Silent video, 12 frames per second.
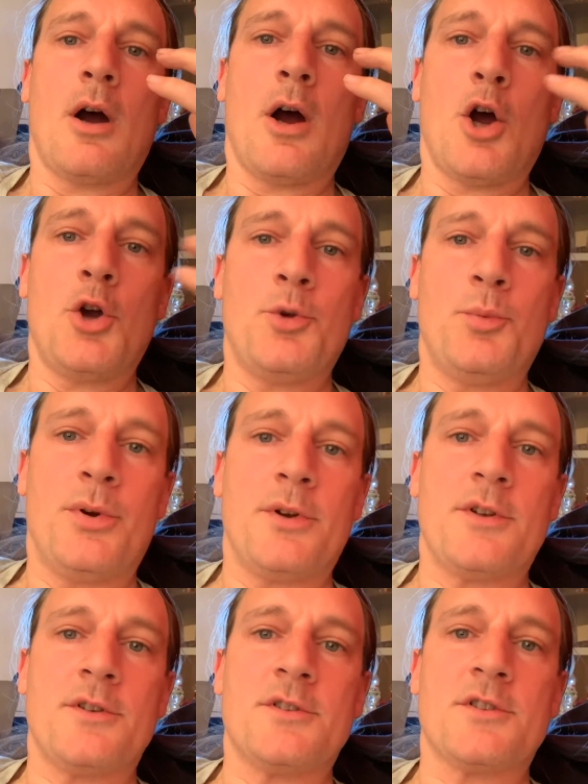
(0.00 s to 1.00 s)

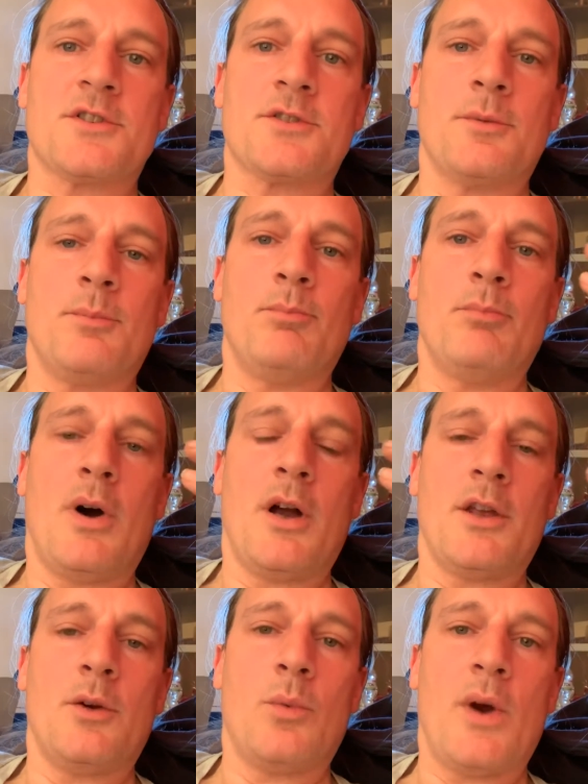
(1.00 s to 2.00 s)
opens
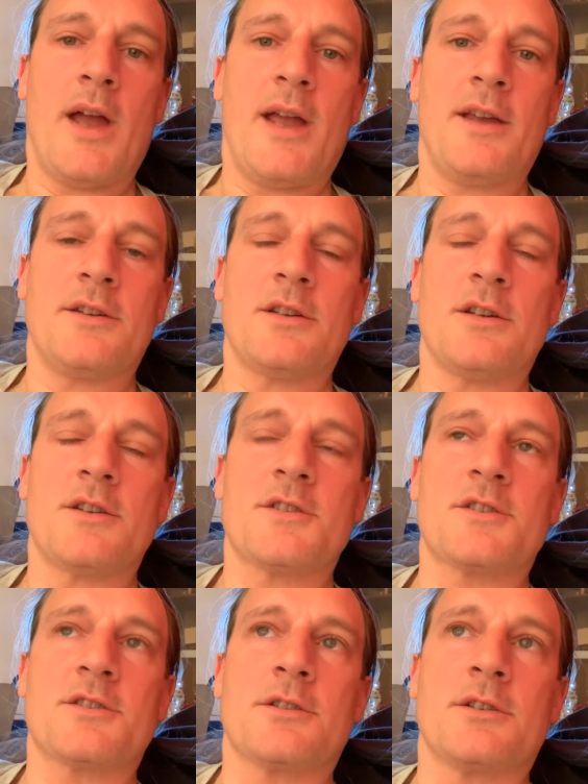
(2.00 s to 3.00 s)
my
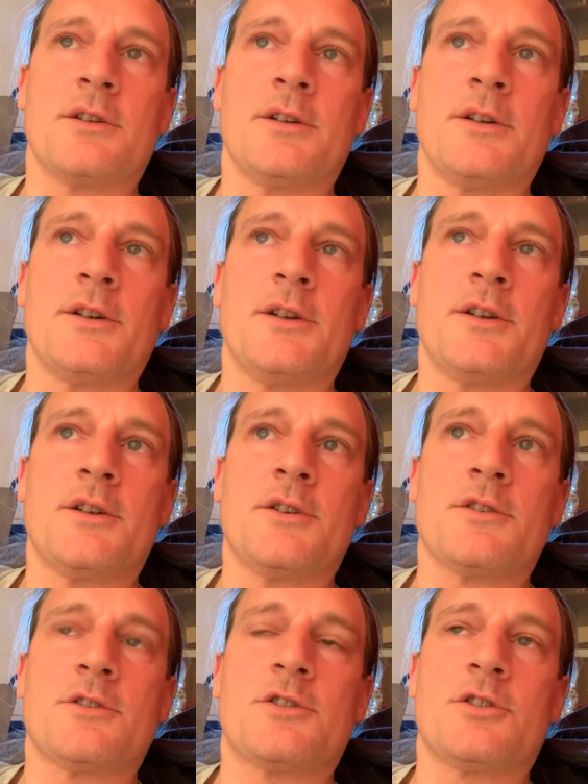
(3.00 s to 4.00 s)
awareness
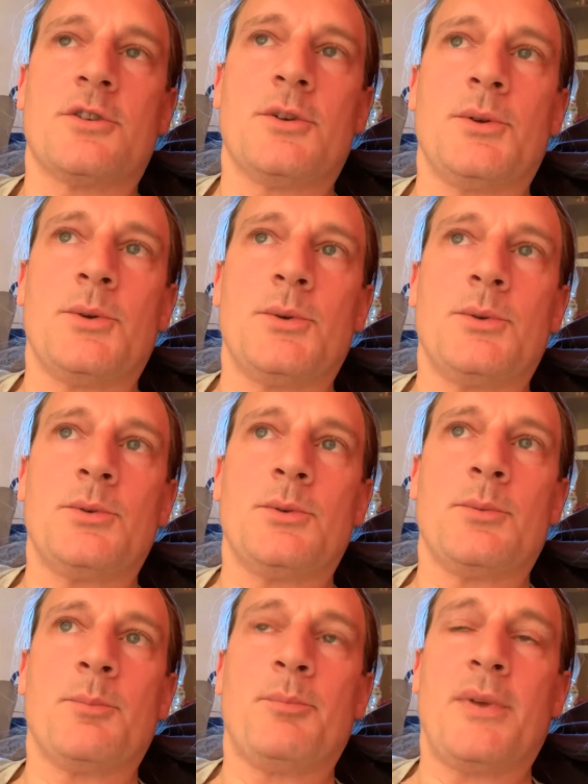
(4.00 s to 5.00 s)
to
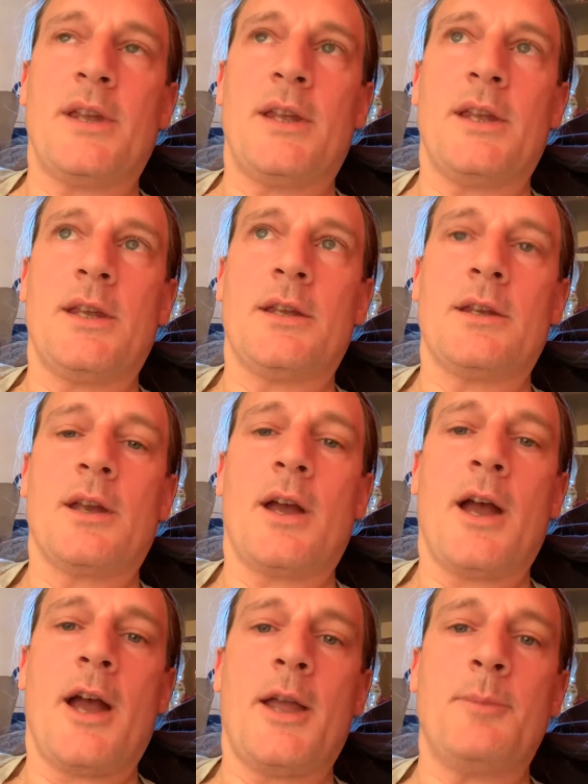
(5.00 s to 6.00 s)
being
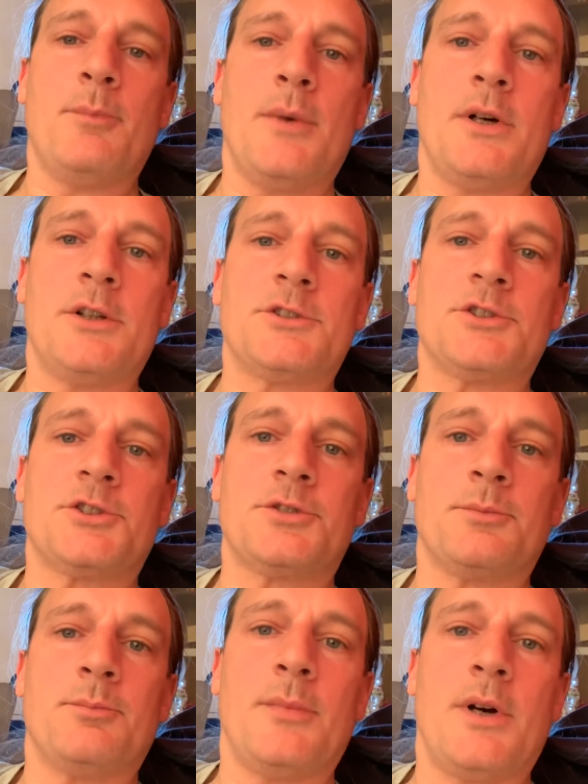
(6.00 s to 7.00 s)
a much,
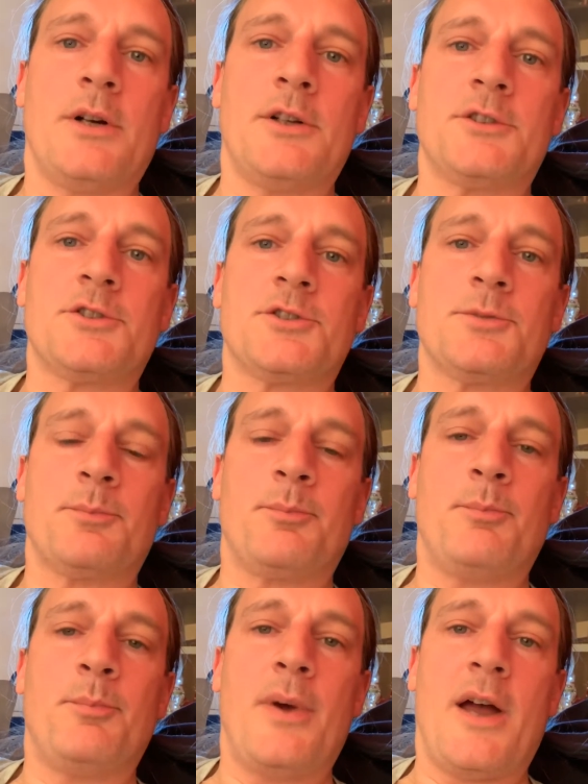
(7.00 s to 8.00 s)
much
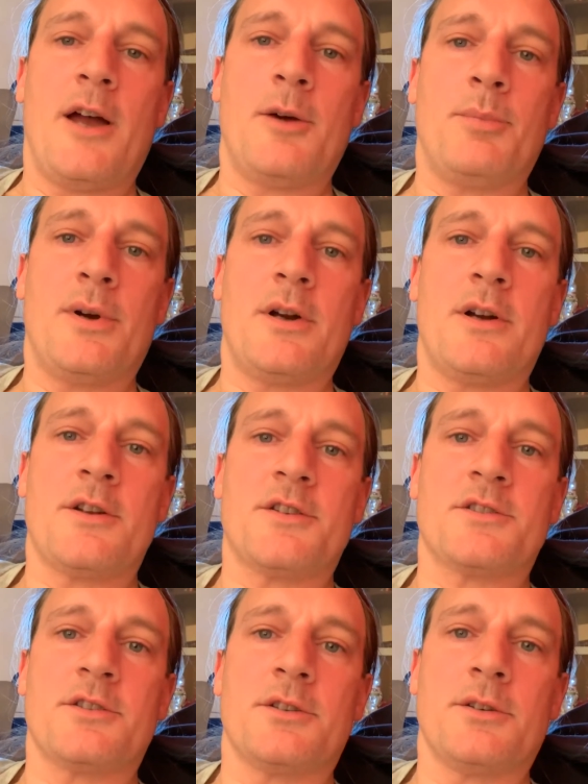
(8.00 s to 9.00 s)
better
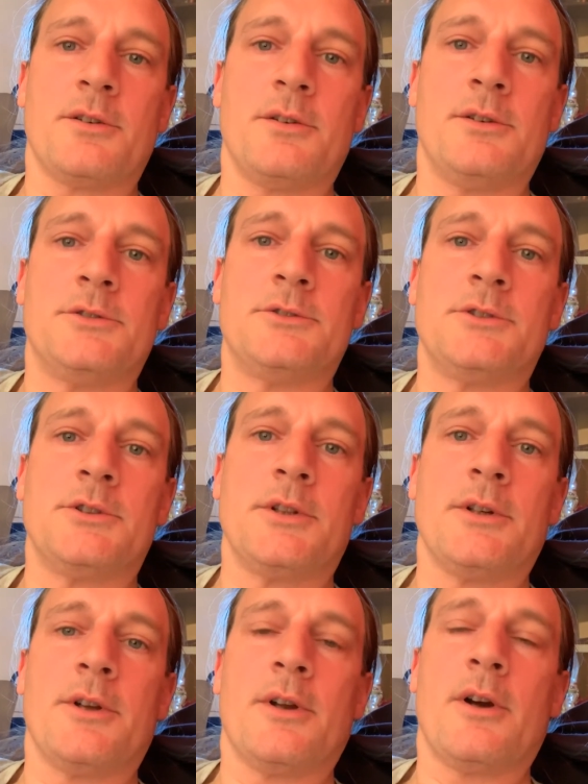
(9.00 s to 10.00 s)
person.
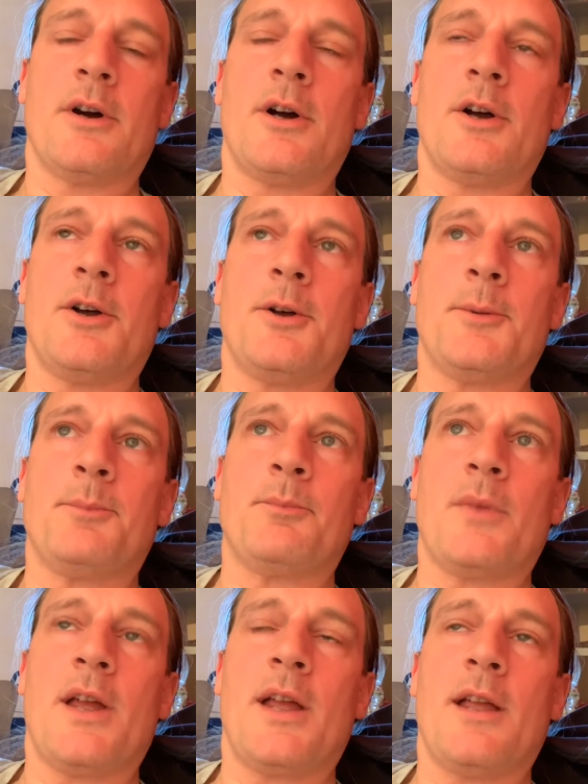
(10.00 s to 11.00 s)

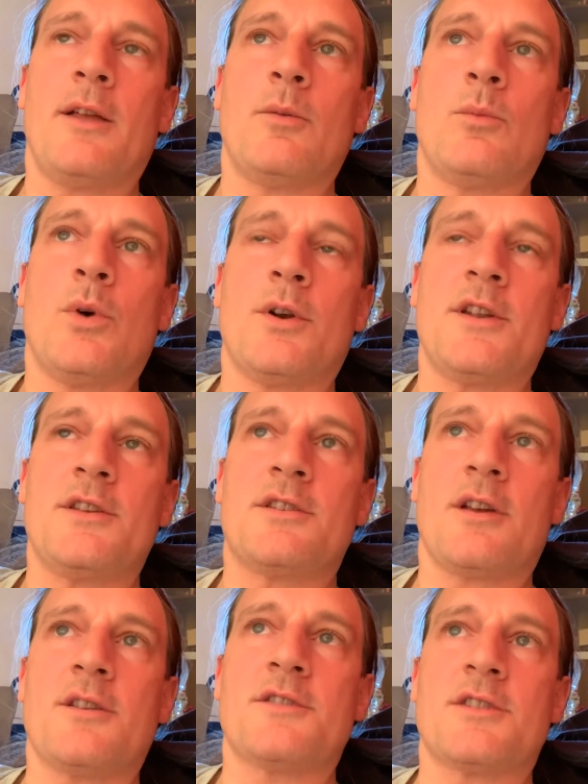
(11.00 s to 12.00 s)
What it
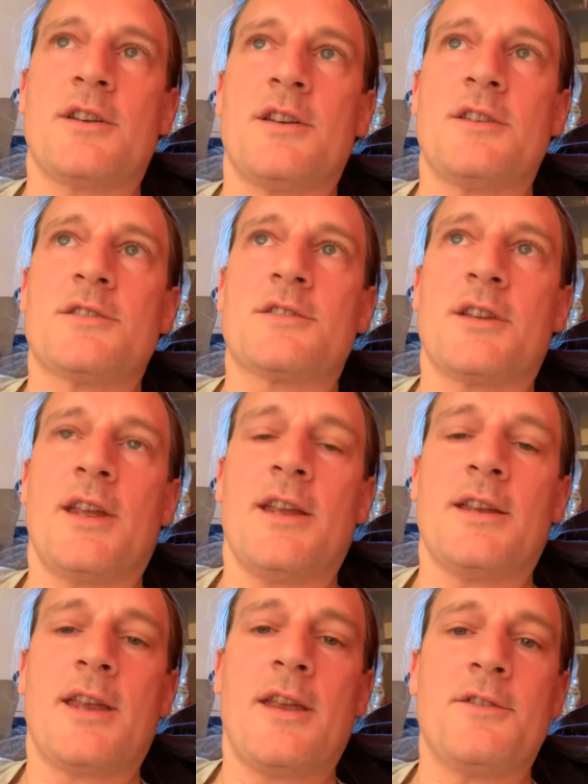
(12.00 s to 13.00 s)
does is
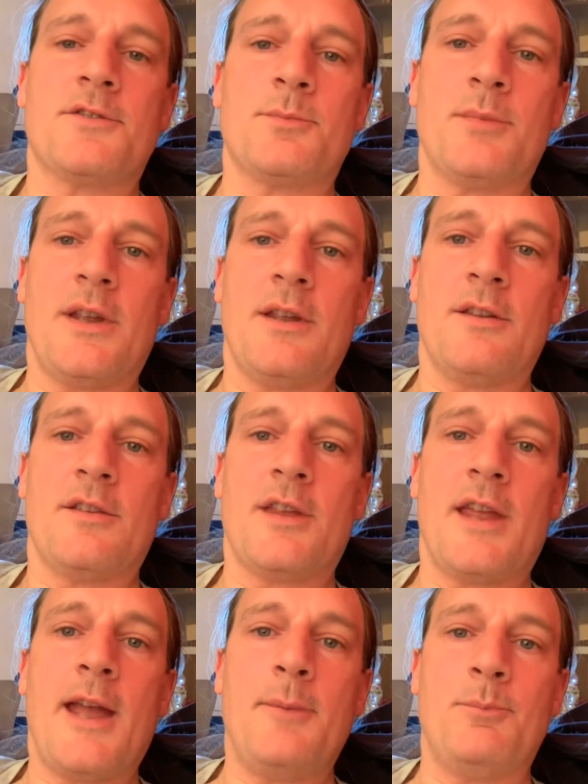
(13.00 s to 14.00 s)
it gives me
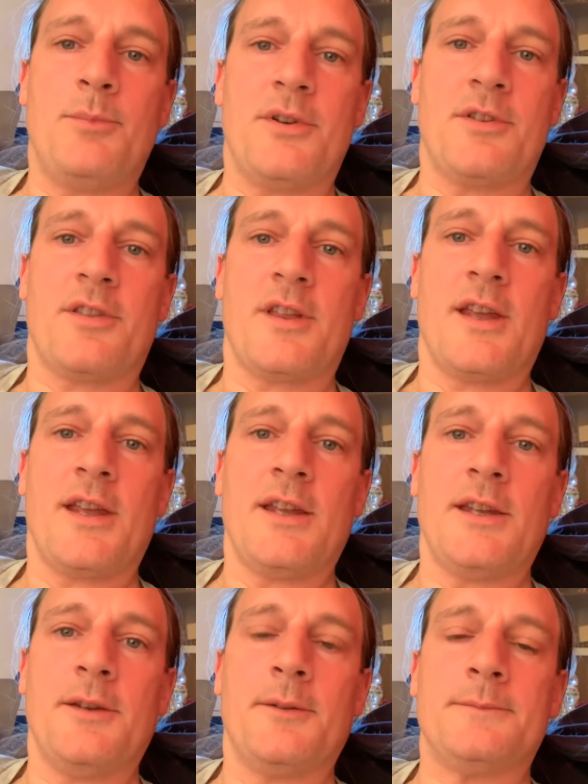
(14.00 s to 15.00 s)
the
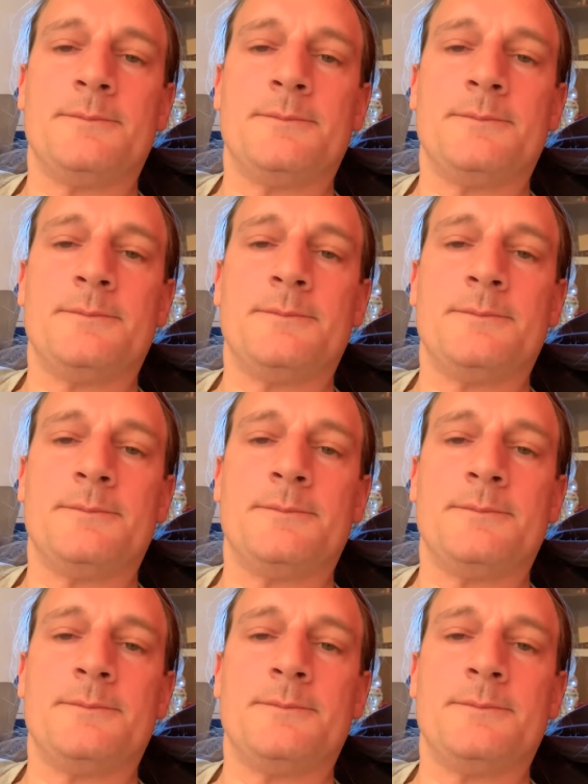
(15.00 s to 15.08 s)
empathy